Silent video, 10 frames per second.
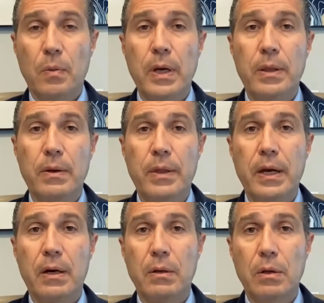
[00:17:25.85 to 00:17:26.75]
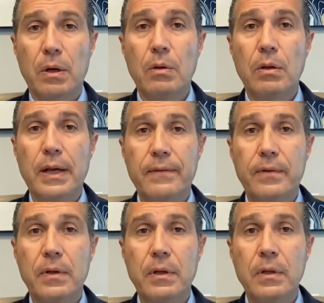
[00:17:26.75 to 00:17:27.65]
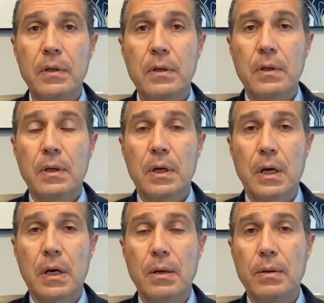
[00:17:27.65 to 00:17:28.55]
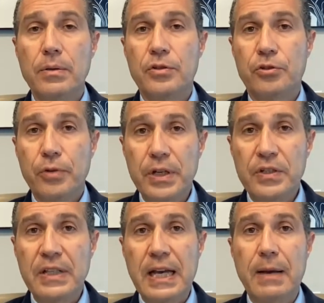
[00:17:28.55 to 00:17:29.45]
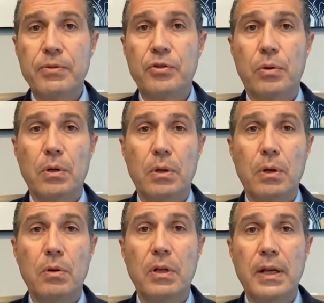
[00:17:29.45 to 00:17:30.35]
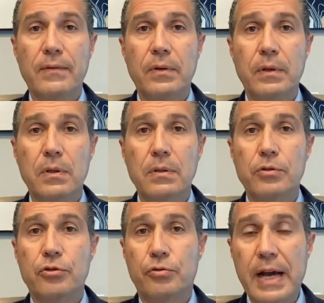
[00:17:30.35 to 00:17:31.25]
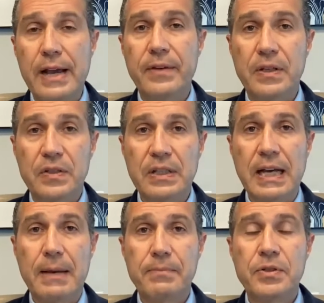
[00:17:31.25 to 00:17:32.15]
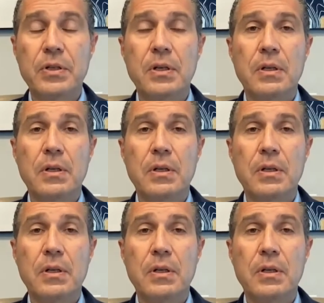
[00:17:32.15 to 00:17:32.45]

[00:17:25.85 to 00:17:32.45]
whether they are low level uh, street stops or low level driving stops,